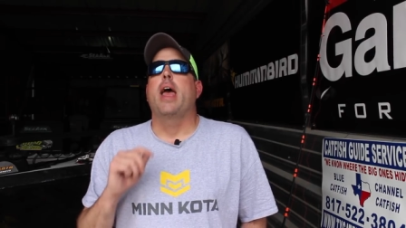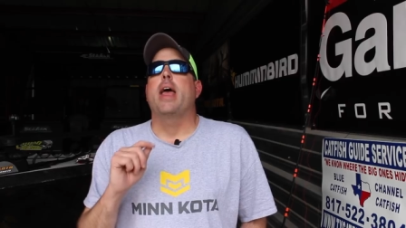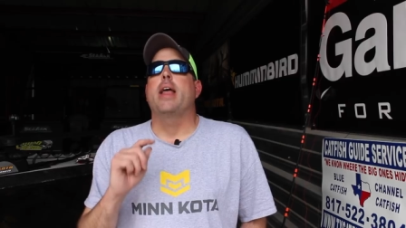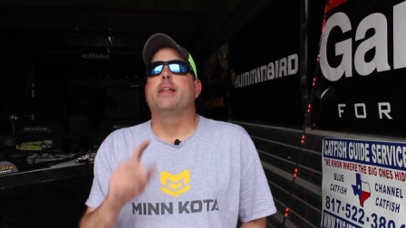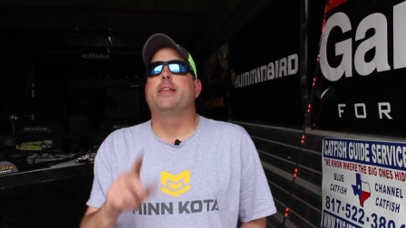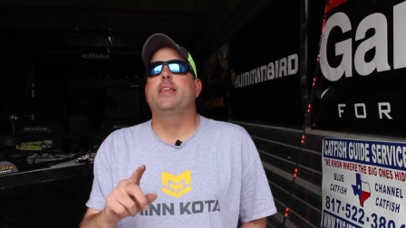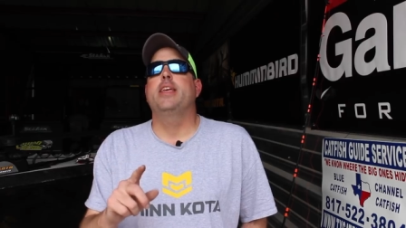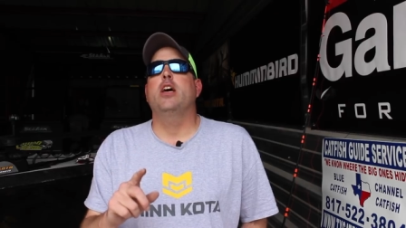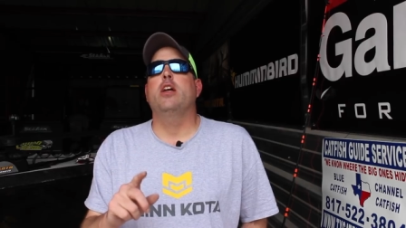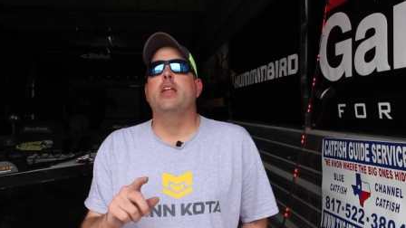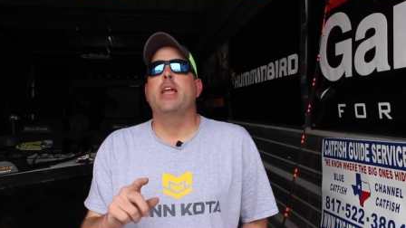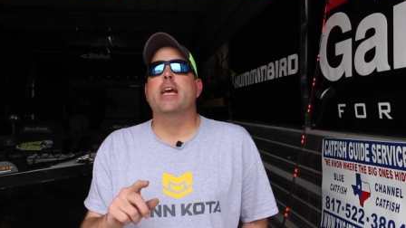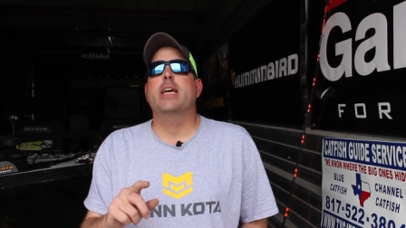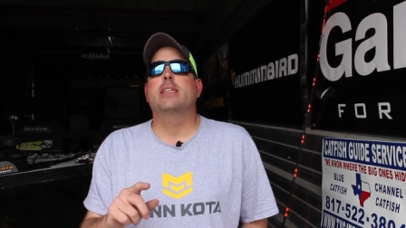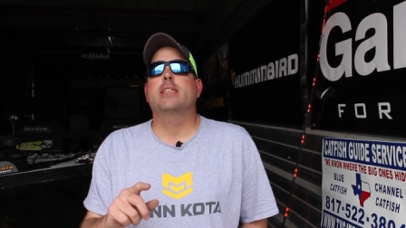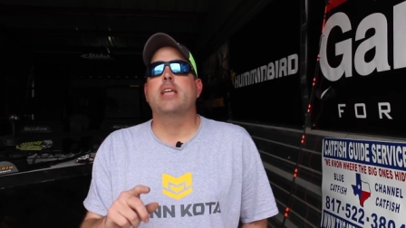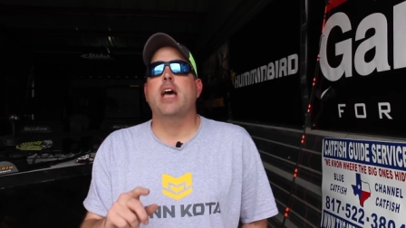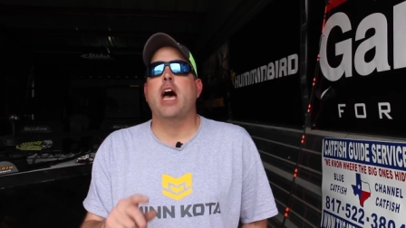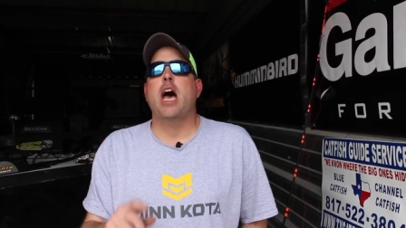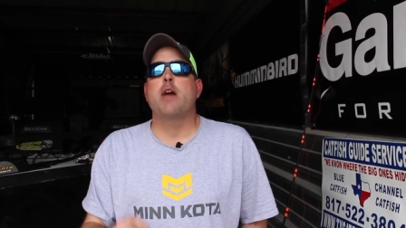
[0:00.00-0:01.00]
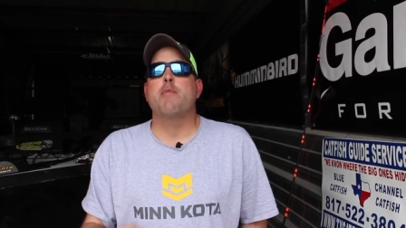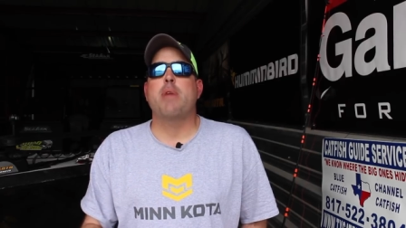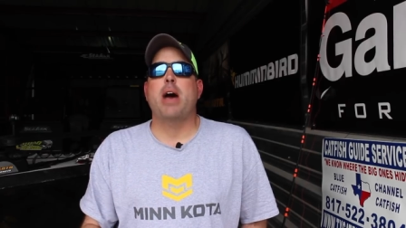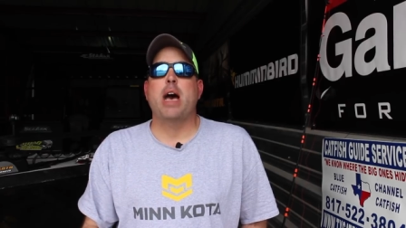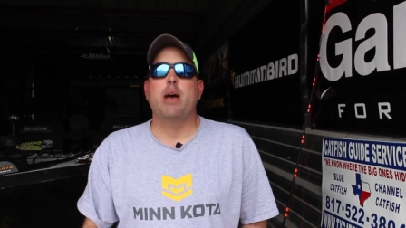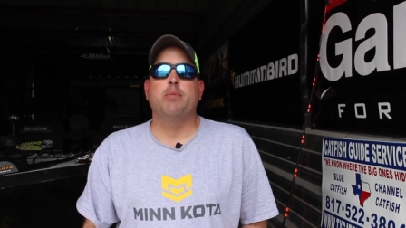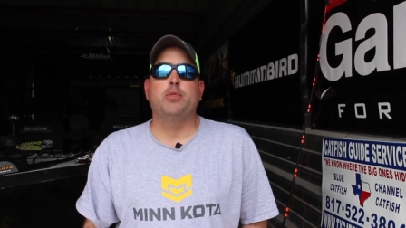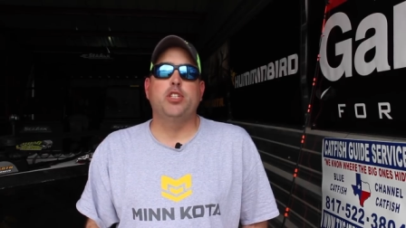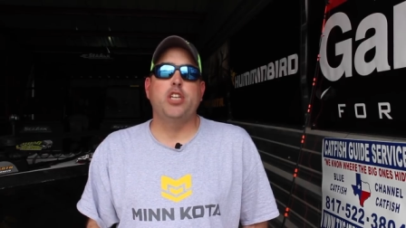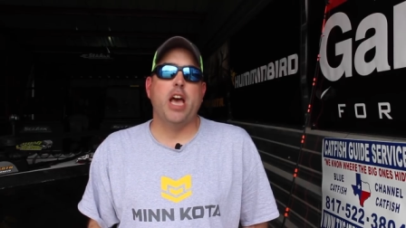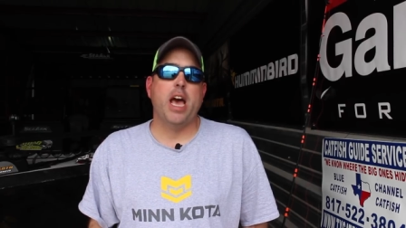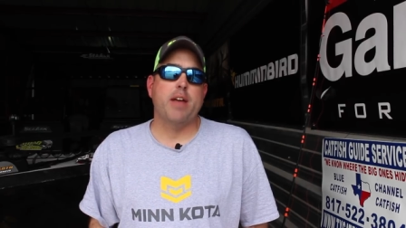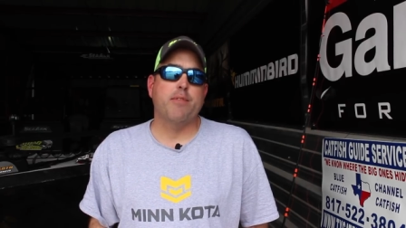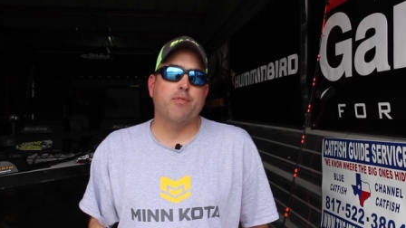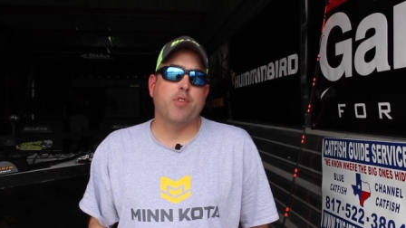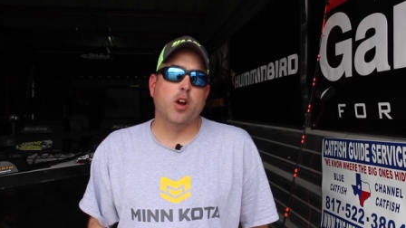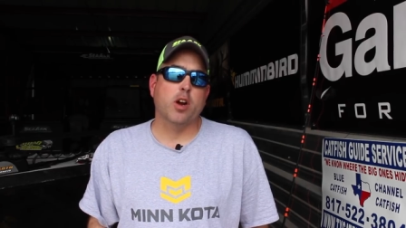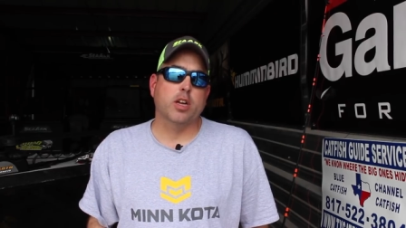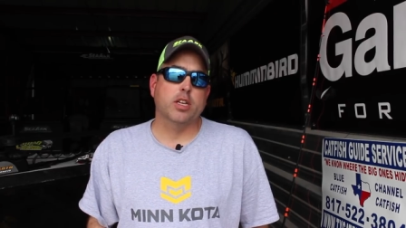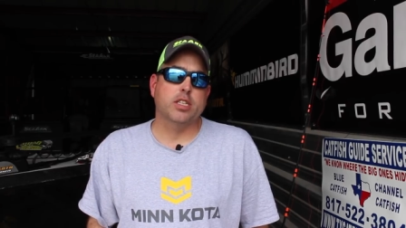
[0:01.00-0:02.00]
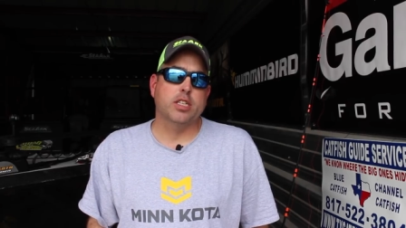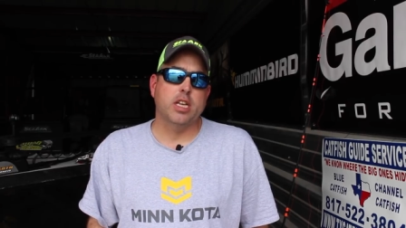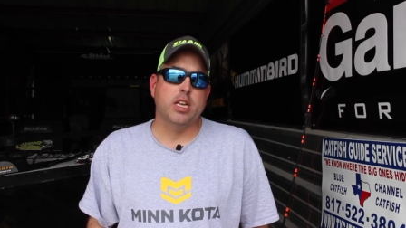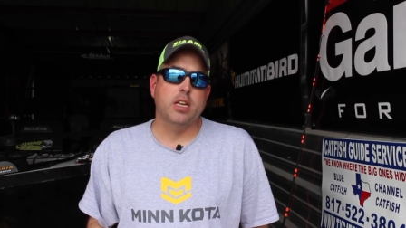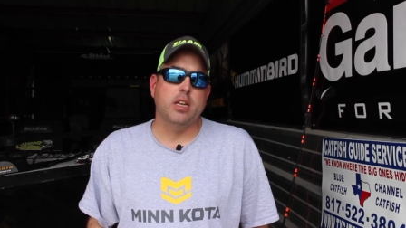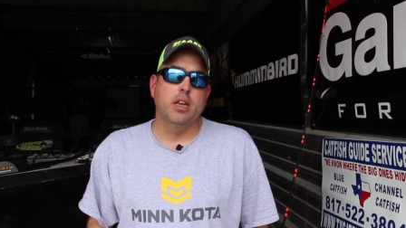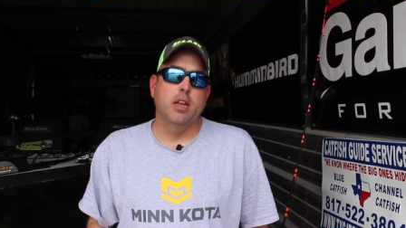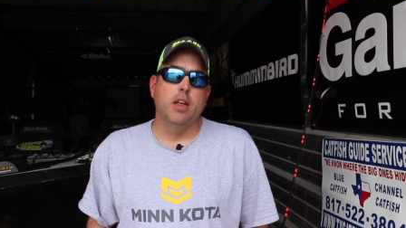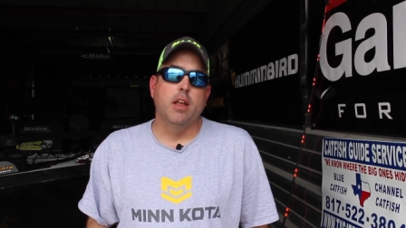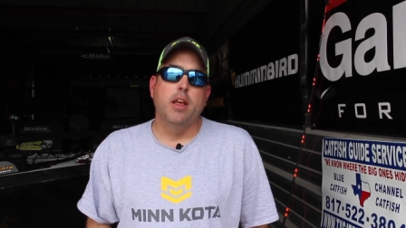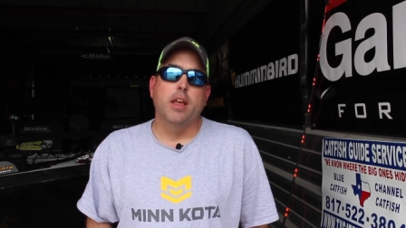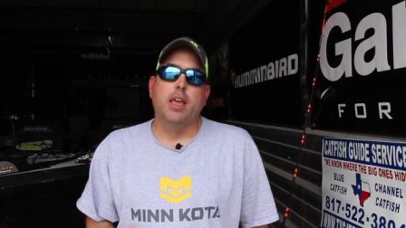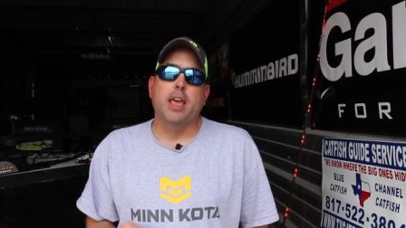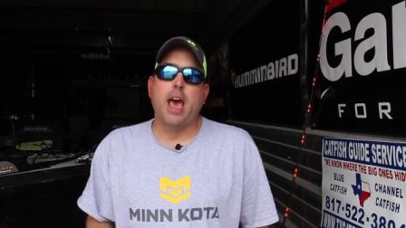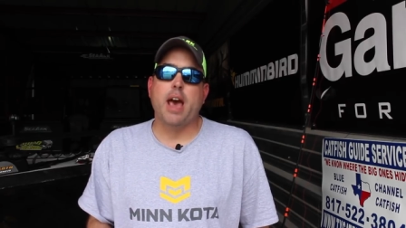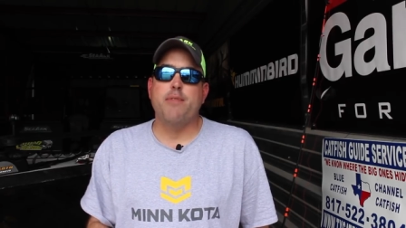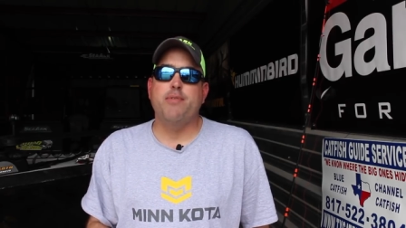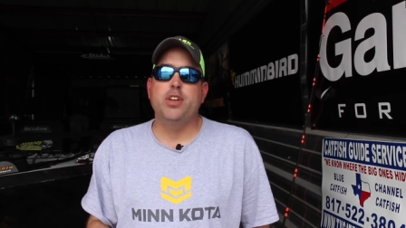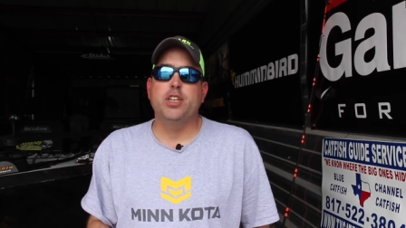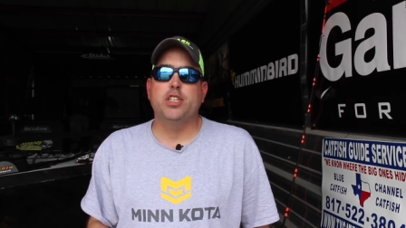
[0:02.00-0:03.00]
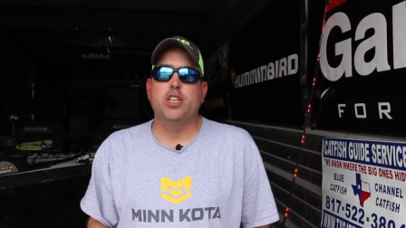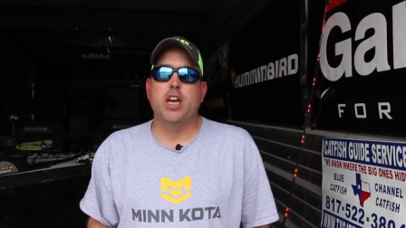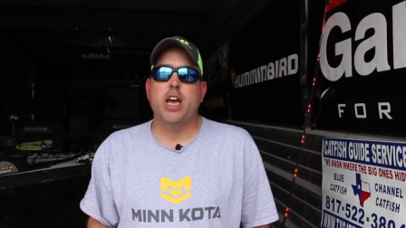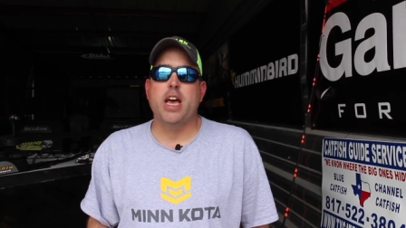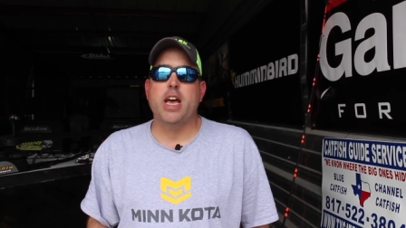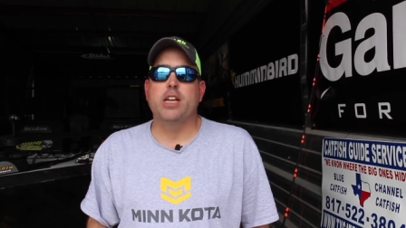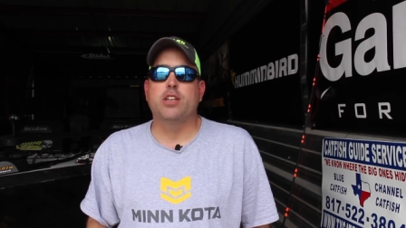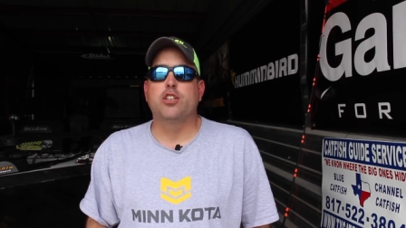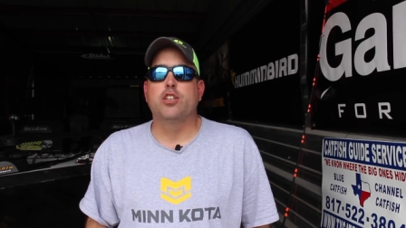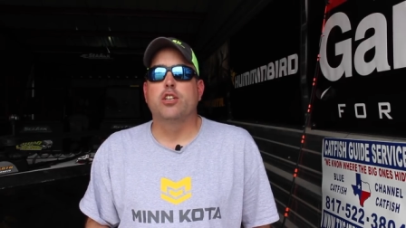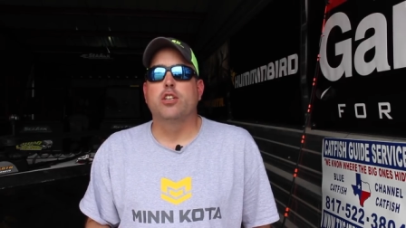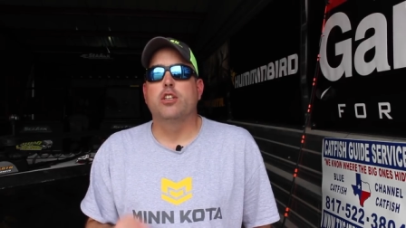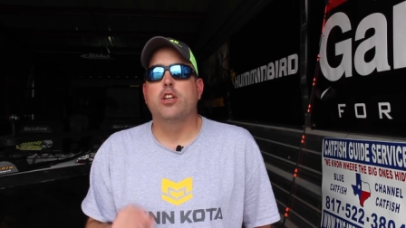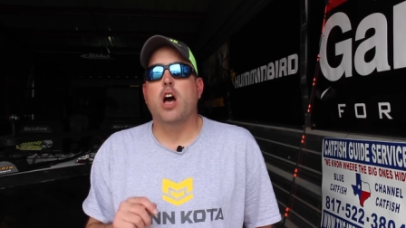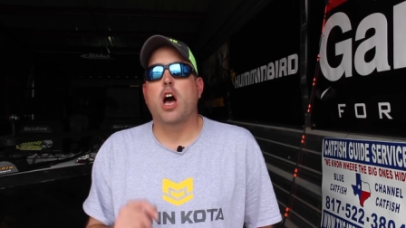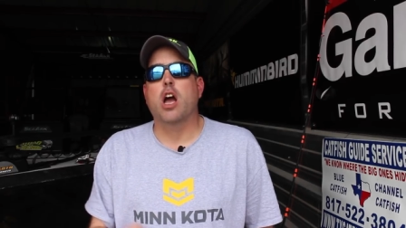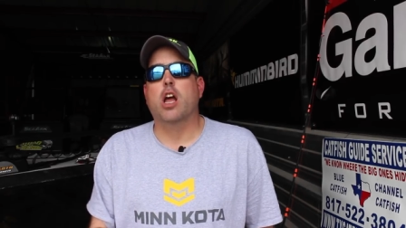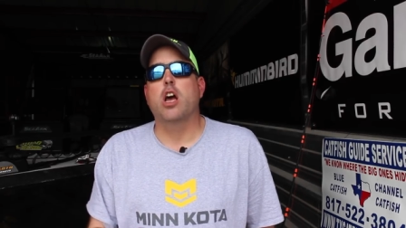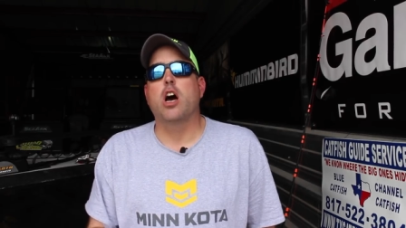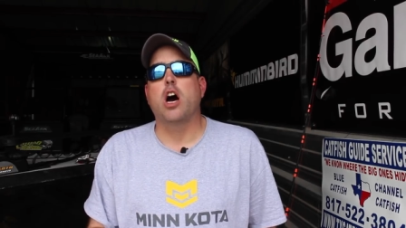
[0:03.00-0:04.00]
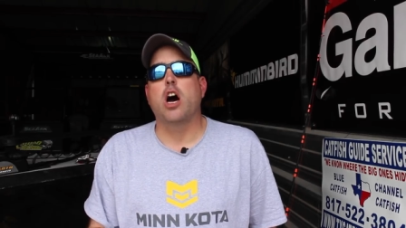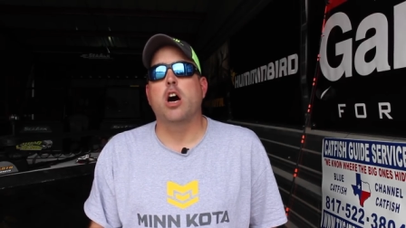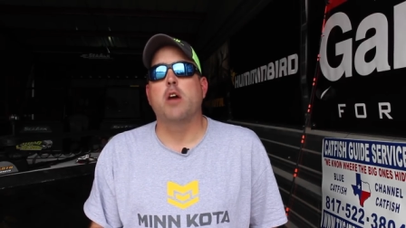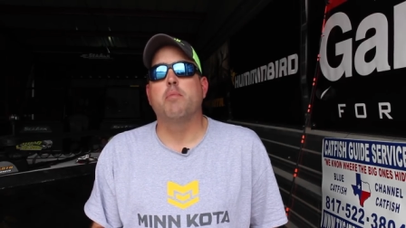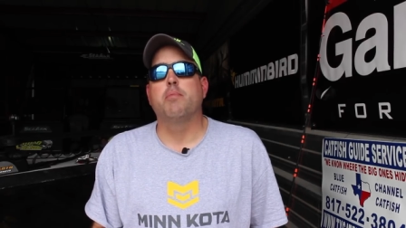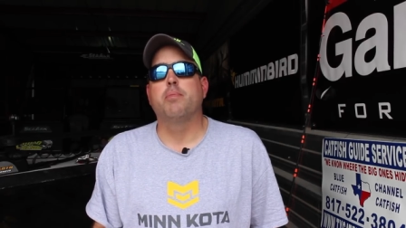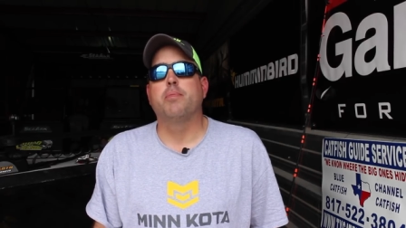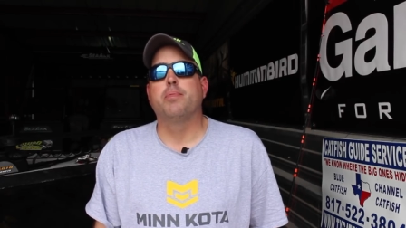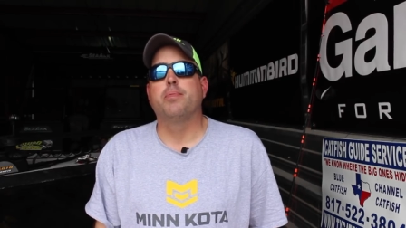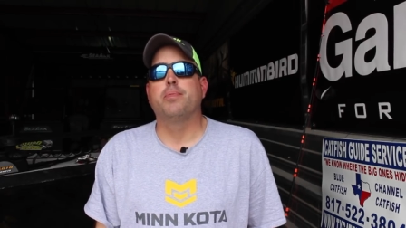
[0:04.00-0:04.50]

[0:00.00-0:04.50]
Until next time, I'm Chad Ferguson, catfishedge.com.